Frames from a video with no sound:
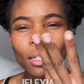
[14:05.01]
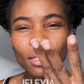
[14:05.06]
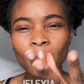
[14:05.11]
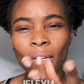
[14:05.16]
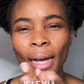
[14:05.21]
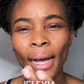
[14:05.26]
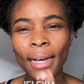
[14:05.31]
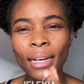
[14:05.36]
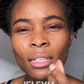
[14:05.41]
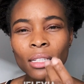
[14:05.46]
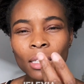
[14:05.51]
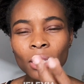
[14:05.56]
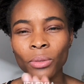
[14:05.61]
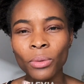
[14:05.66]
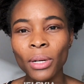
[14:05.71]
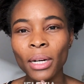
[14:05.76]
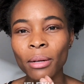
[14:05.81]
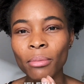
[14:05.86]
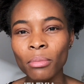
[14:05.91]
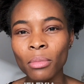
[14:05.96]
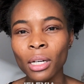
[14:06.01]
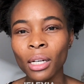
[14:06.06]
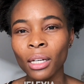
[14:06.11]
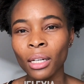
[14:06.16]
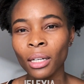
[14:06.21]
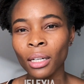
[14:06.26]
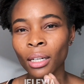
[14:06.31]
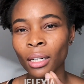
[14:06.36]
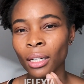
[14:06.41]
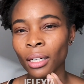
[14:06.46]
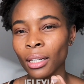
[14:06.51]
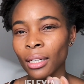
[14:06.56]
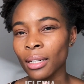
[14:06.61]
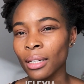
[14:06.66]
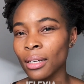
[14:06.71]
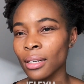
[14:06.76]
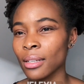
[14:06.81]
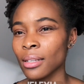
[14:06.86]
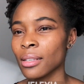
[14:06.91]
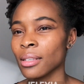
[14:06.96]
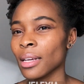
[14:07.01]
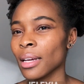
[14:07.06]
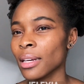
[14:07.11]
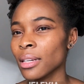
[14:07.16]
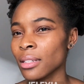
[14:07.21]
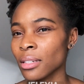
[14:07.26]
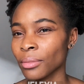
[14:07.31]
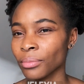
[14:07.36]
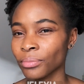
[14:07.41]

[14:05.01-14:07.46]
ice cream scent.